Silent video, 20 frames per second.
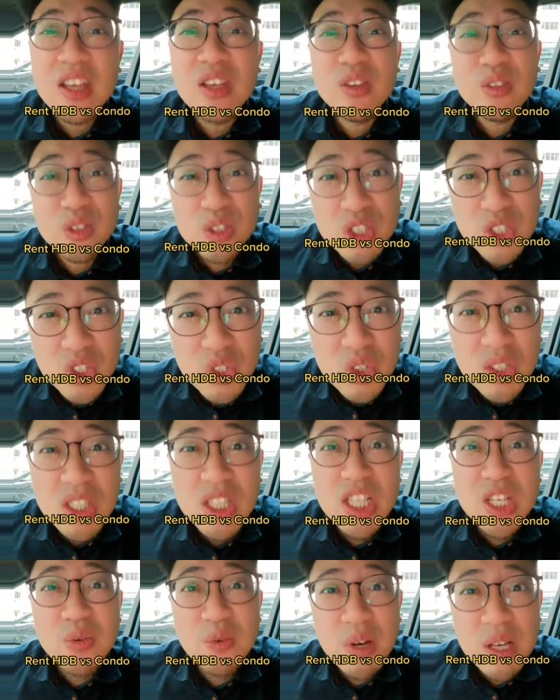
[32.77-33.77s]
You sure
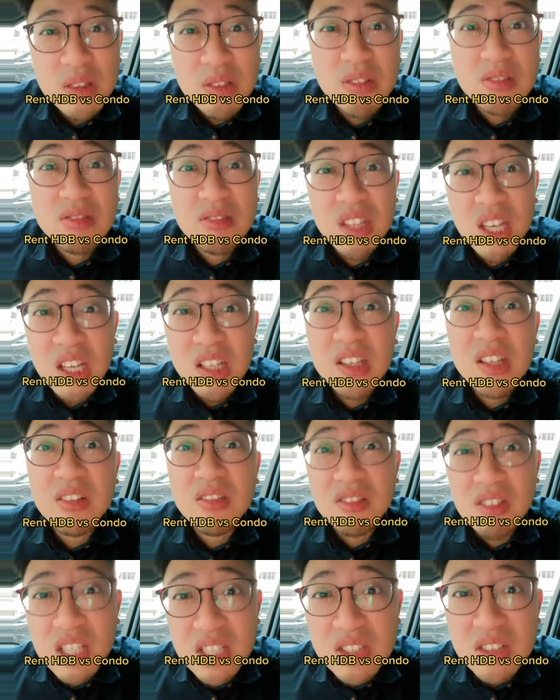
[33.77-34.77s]
you want to take the
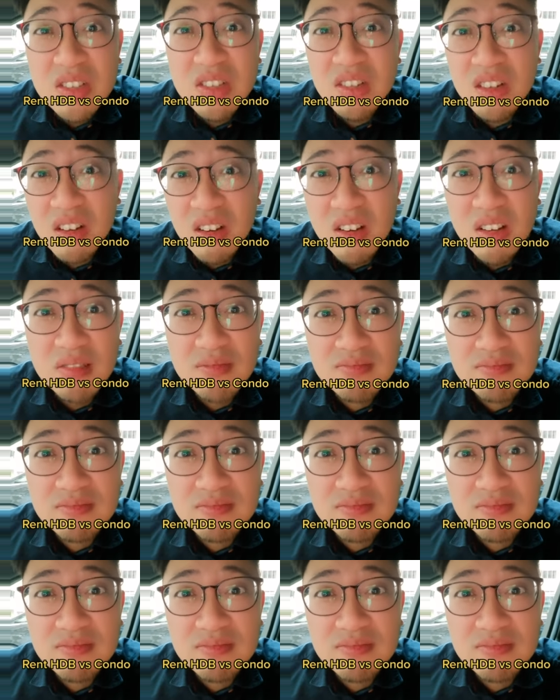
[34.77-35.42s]
risk or not?